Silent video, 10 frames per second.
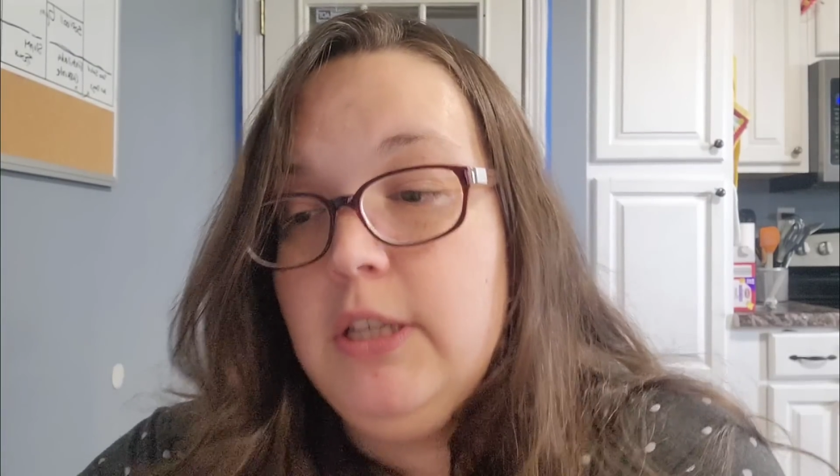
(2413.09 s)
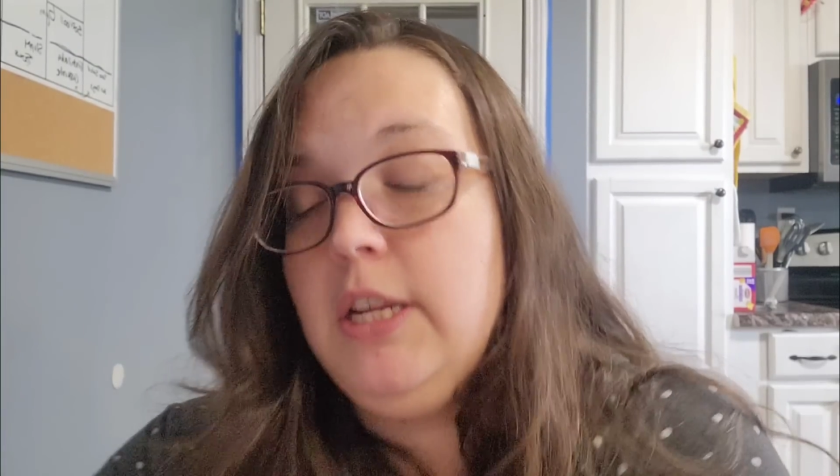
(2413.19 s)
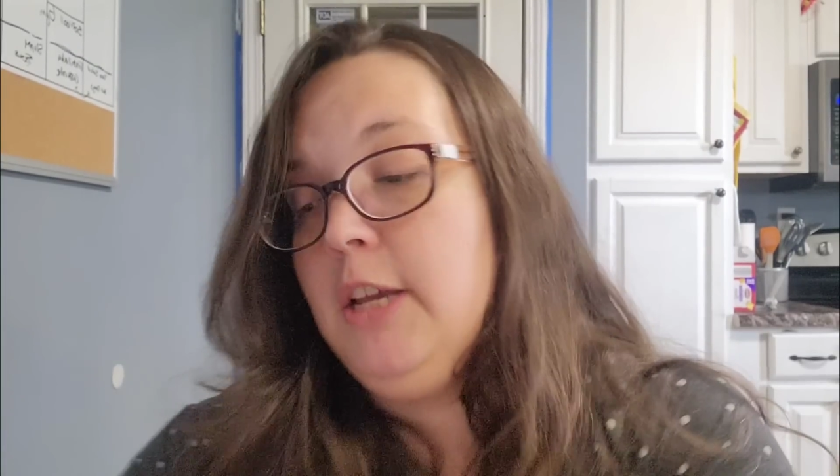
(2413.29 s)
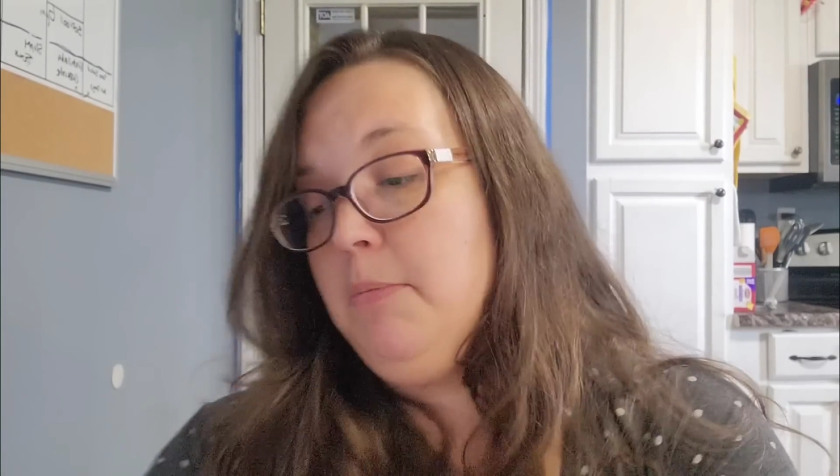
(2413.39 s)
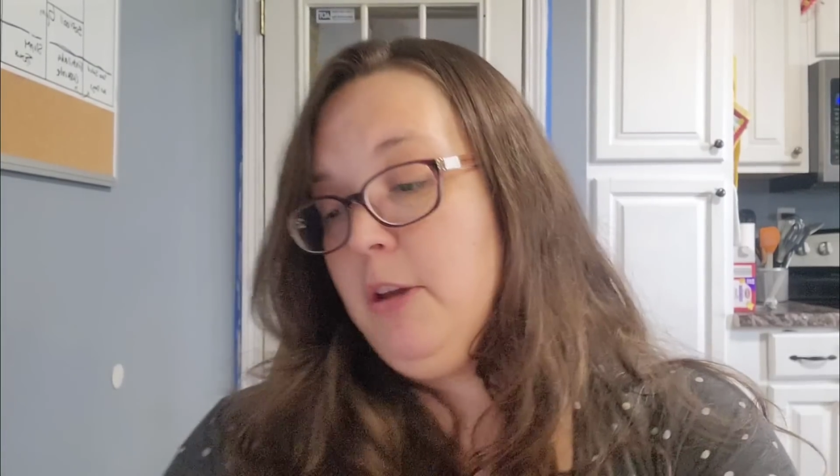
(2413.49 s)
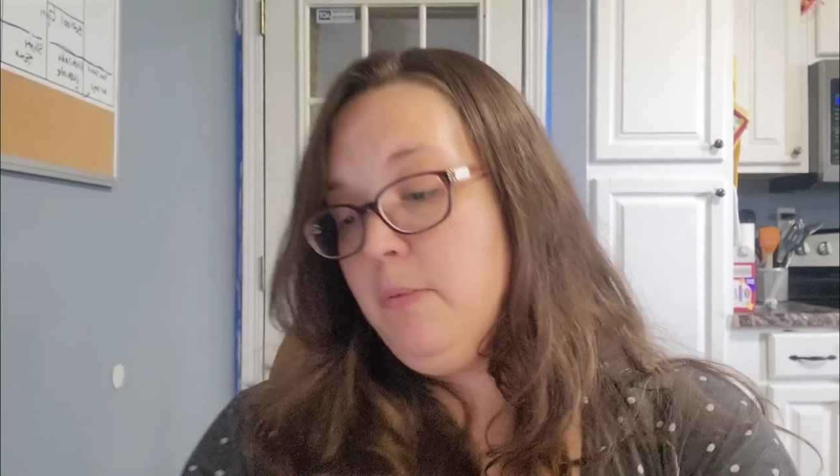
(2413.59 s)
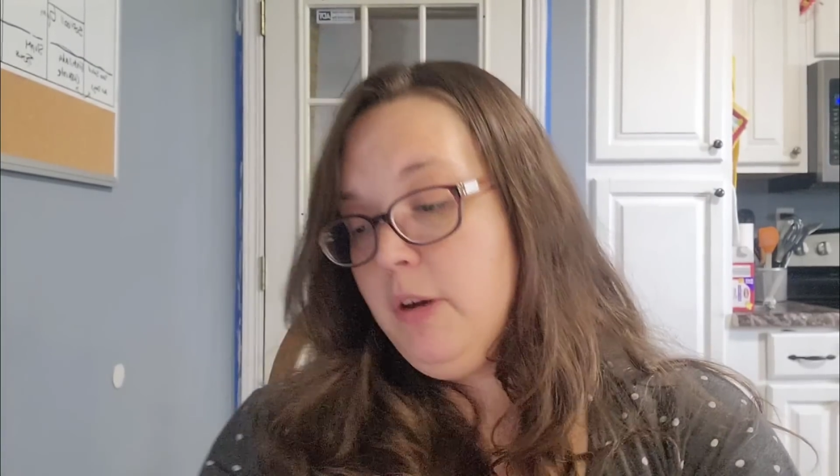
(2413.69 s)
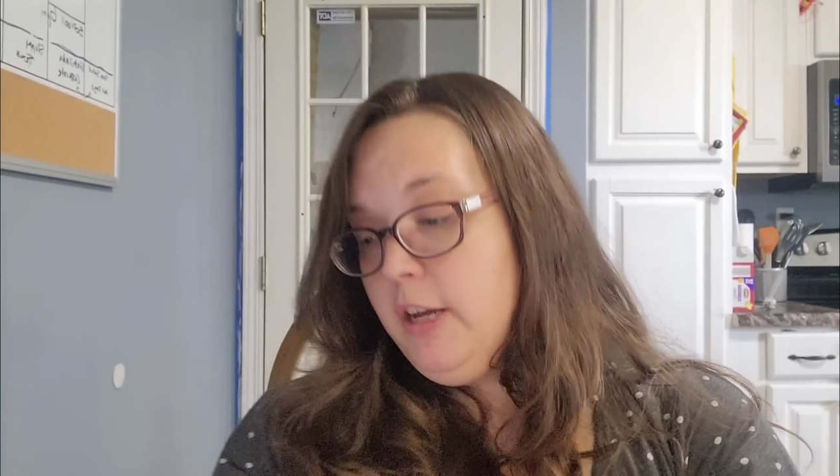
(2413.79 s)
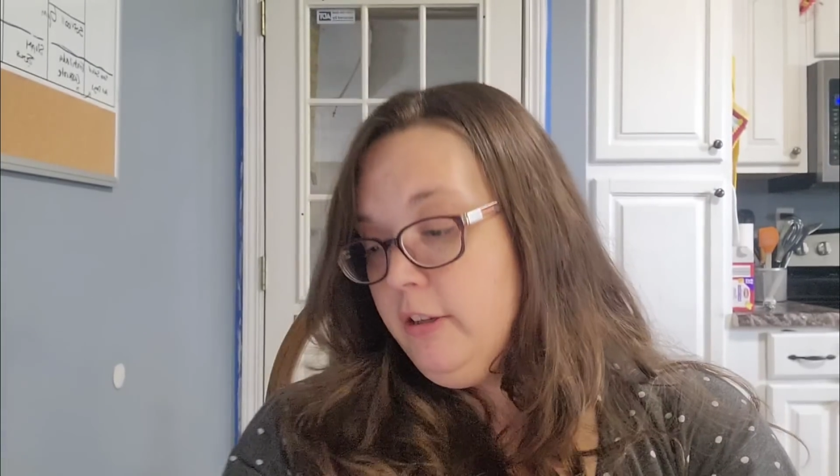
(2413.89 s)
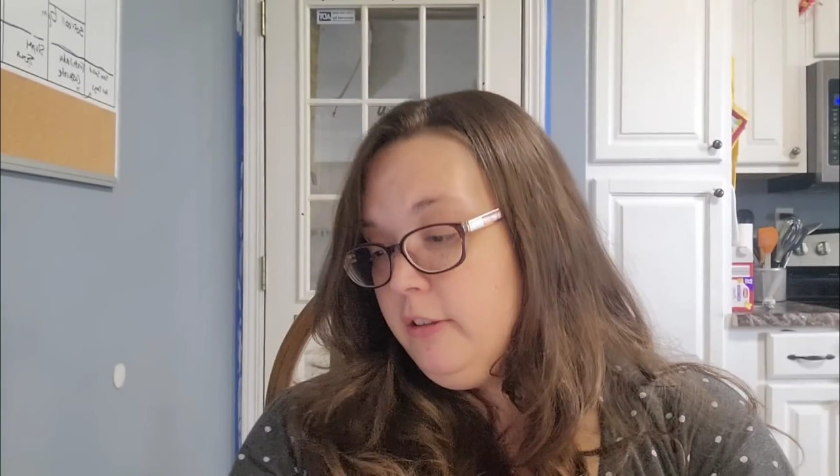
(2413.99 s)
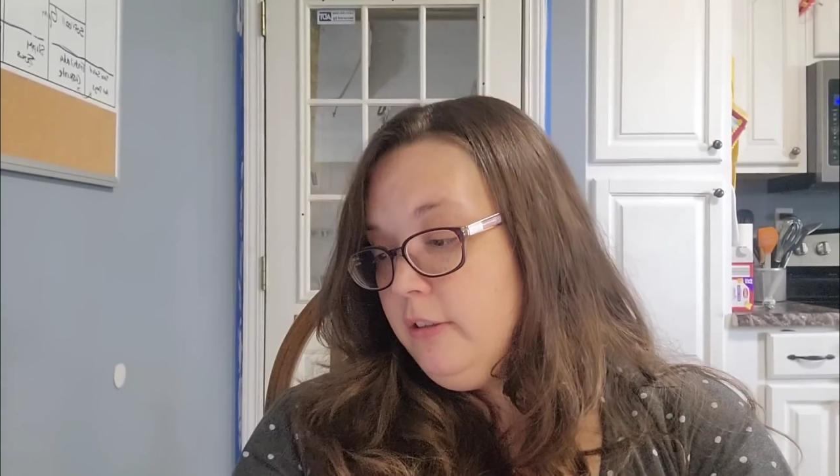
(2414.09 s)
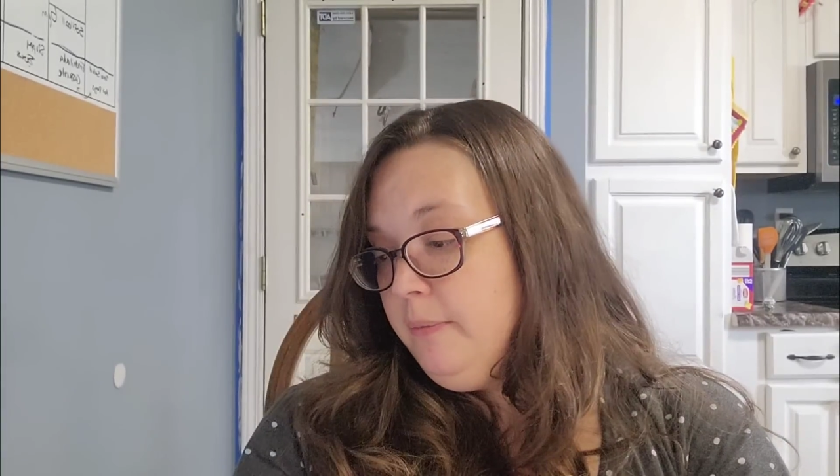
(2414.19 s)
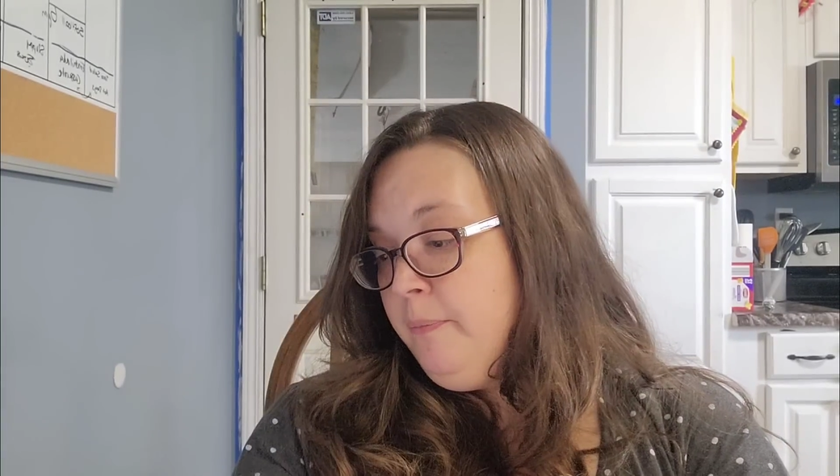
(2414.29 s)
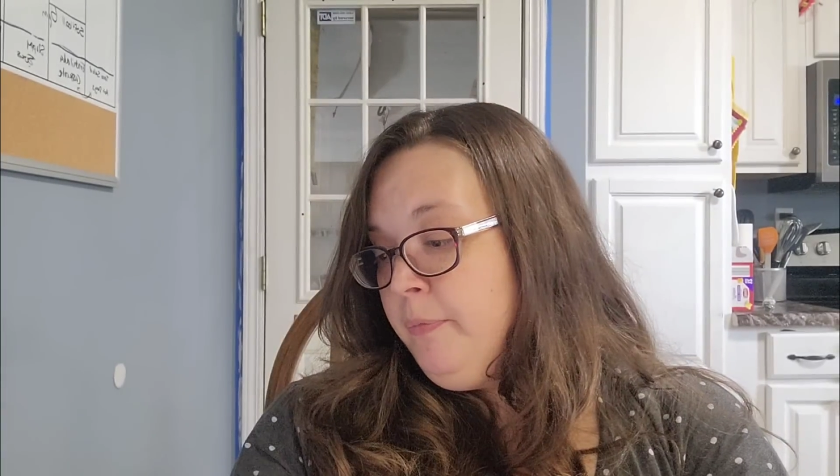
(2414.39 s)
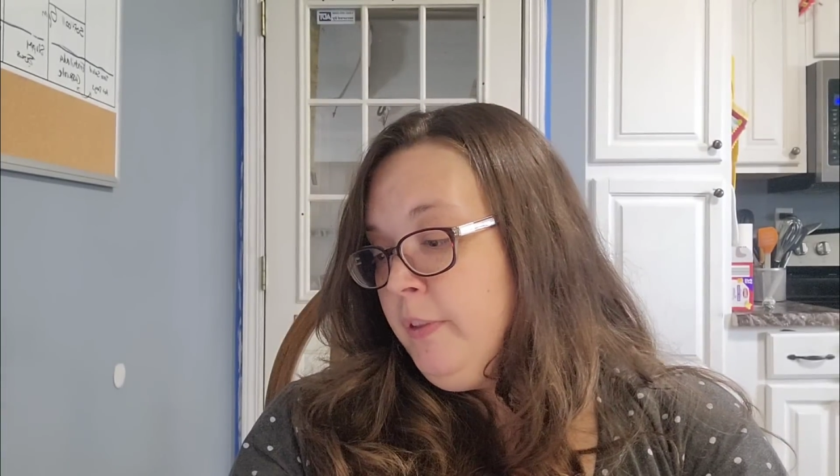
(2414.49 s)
to take me a while.